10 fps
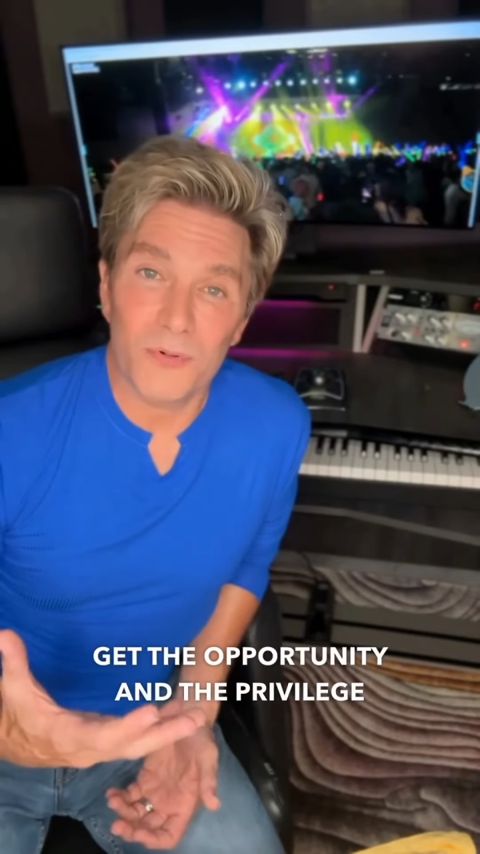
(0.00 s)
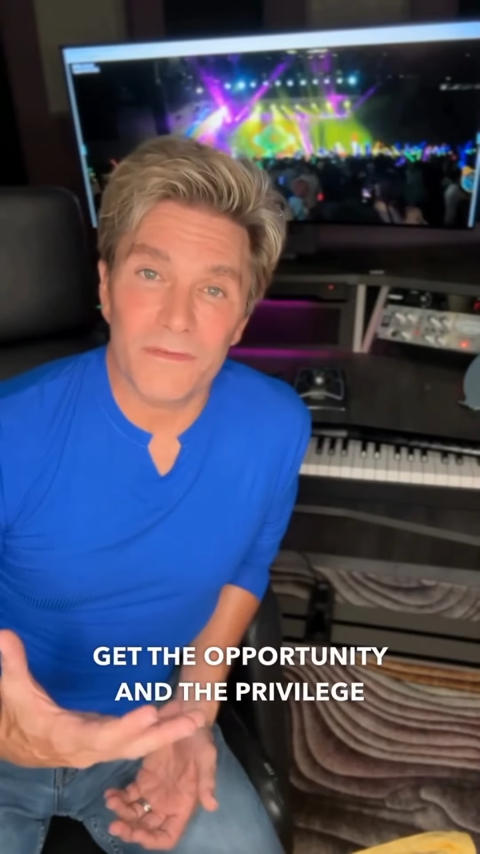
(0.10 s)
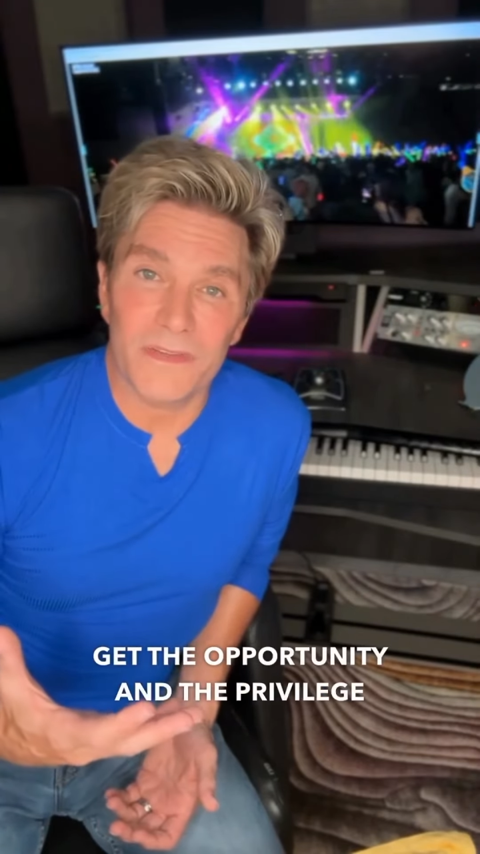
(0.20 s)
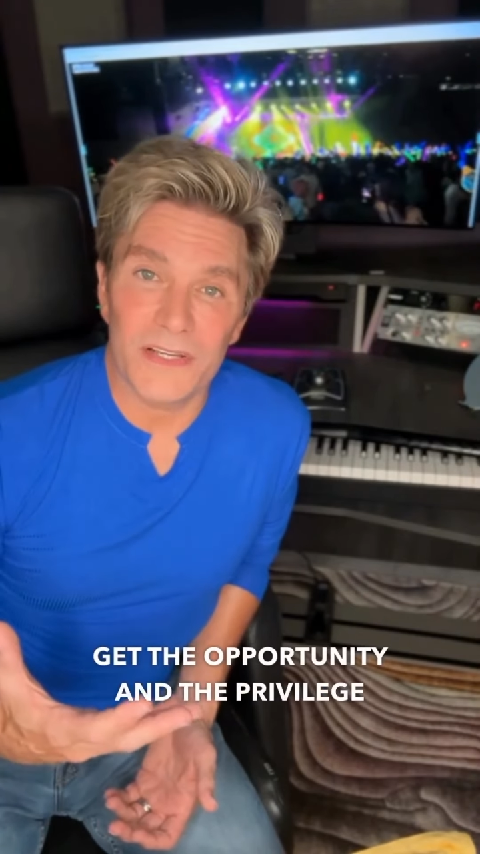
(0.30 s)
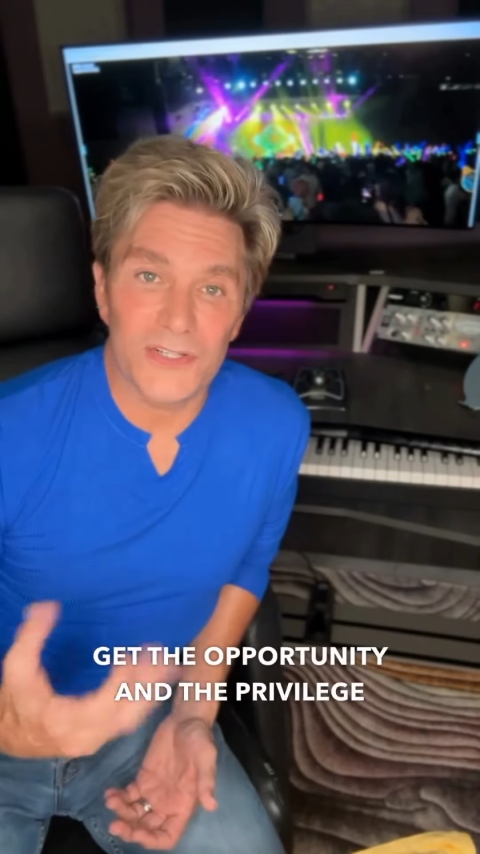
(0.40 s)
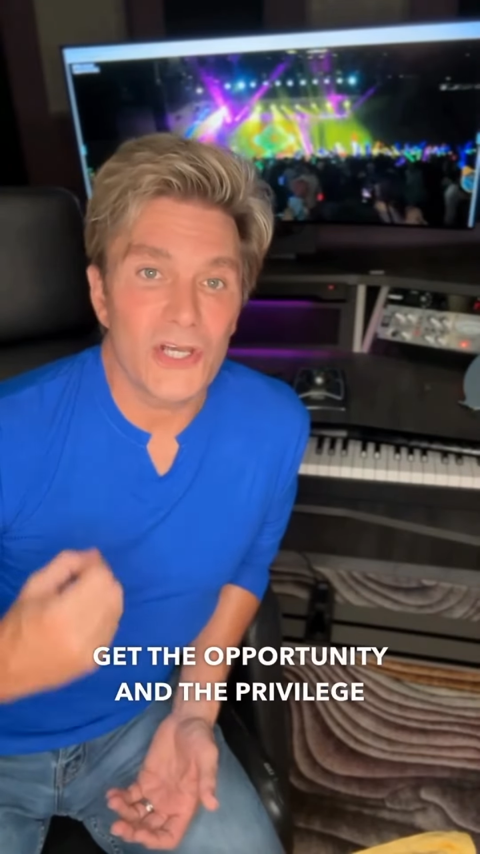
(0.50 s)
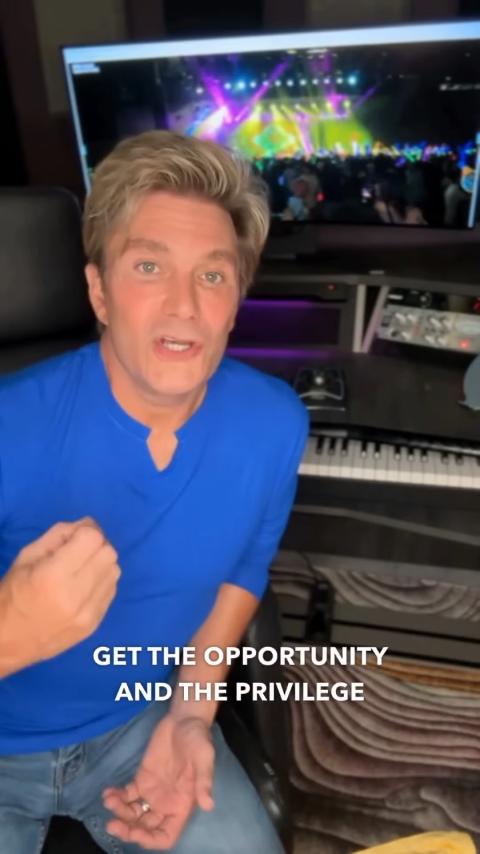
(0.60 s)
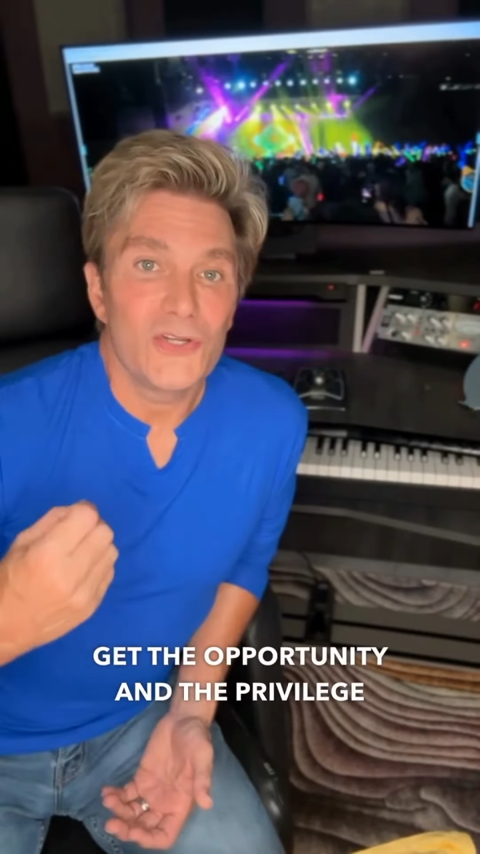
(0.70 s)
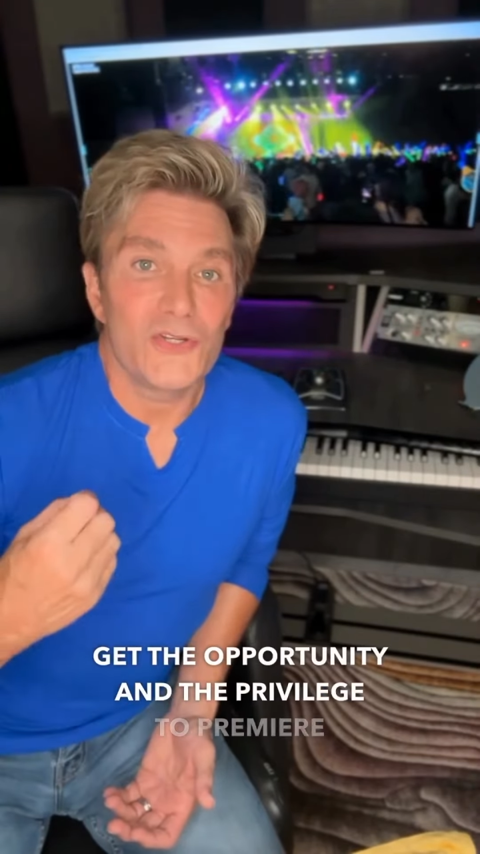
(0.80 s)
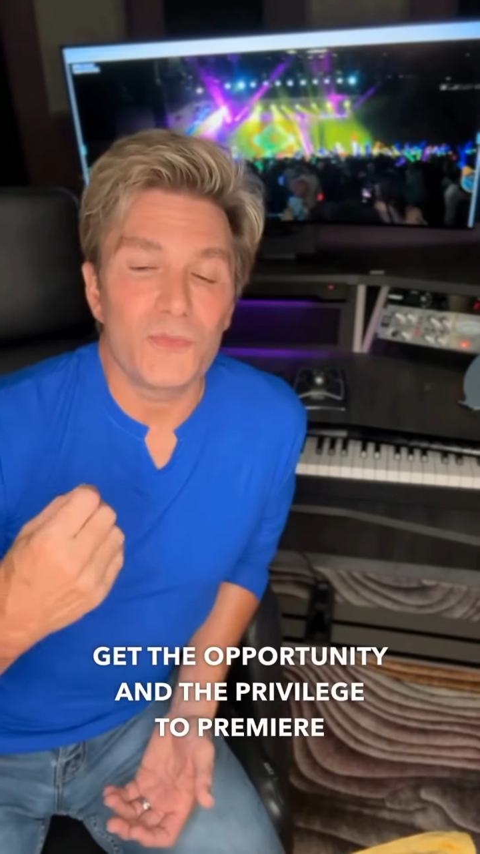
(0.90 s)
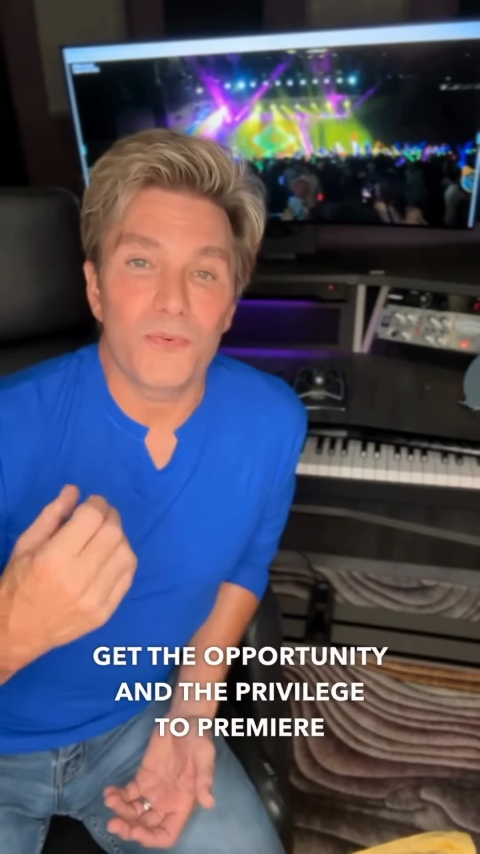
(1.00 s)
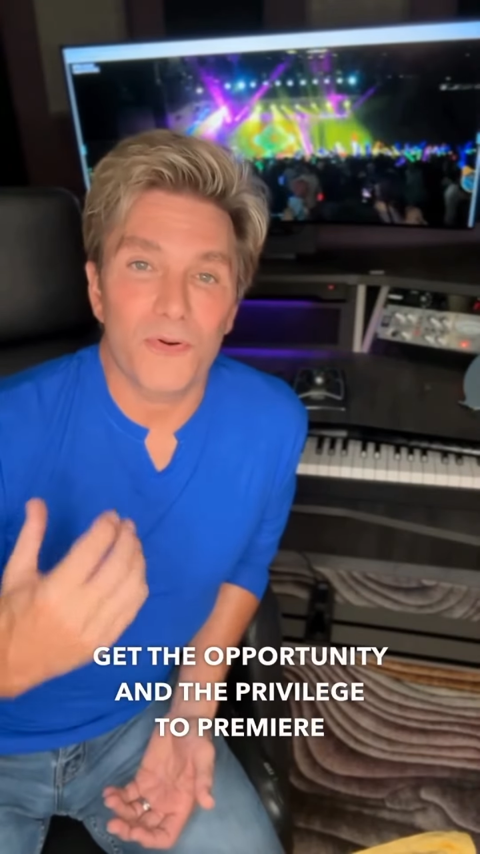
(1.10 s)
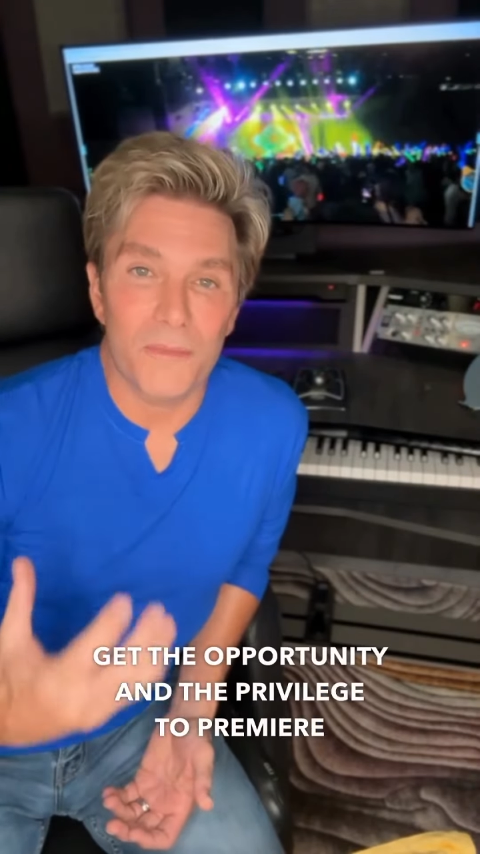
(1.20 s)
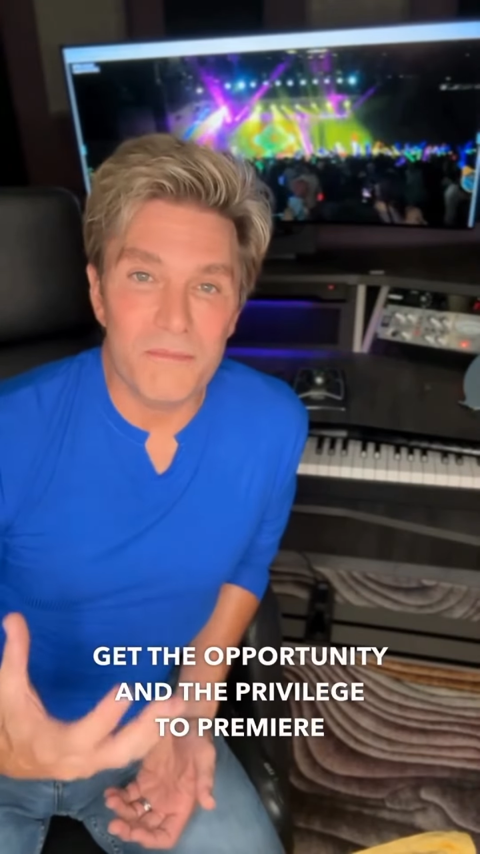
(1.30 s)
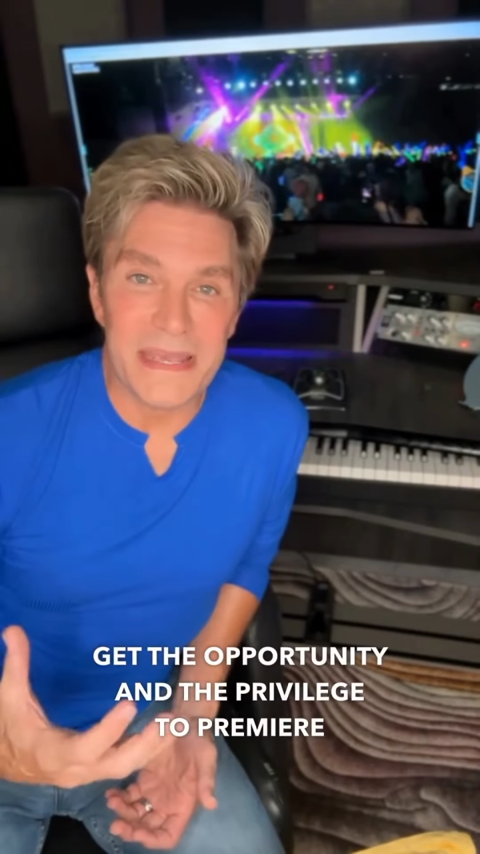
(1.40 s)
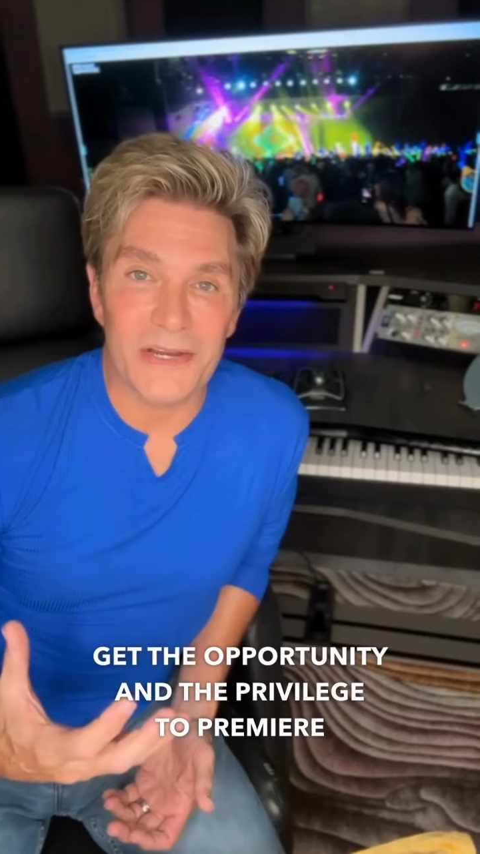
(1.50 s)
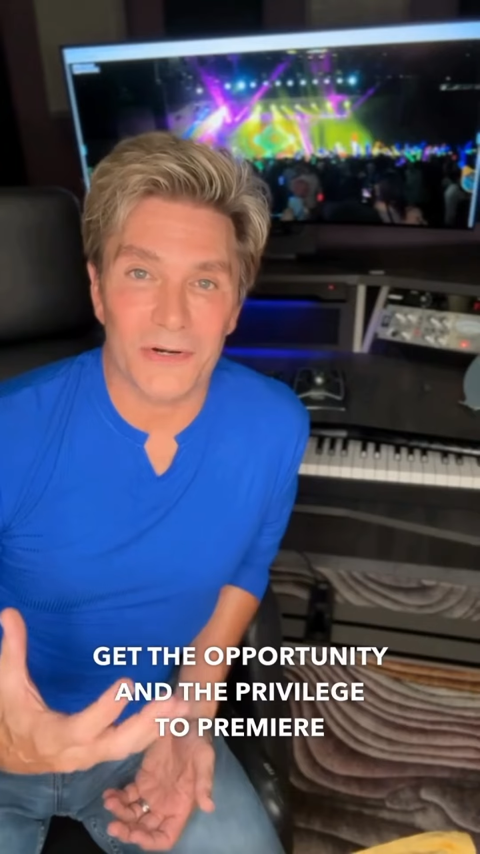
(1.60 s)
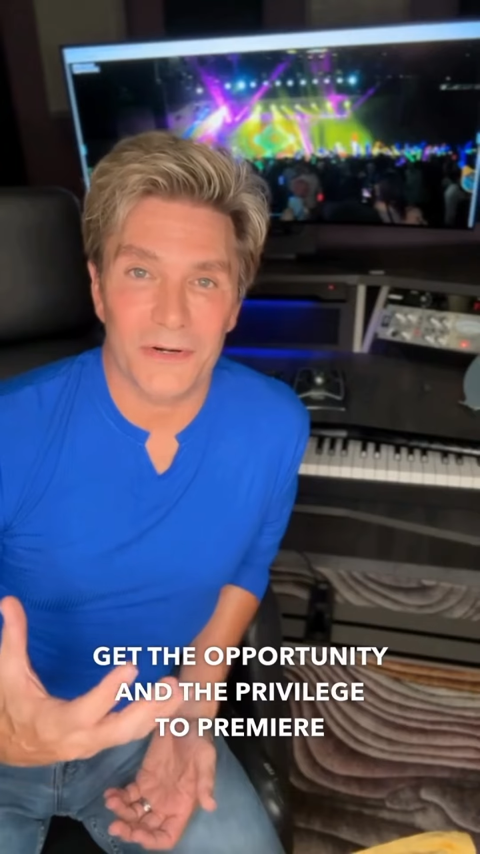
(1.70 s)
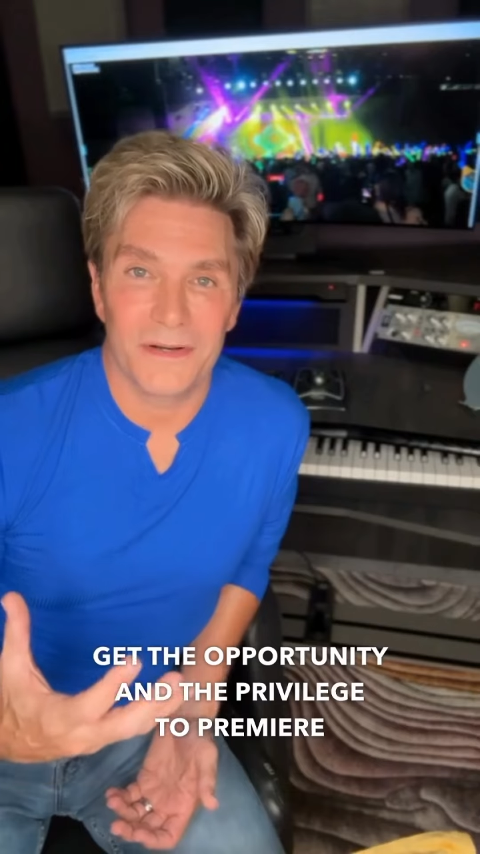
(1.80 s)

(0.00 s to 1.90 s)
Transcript: privilege to premiere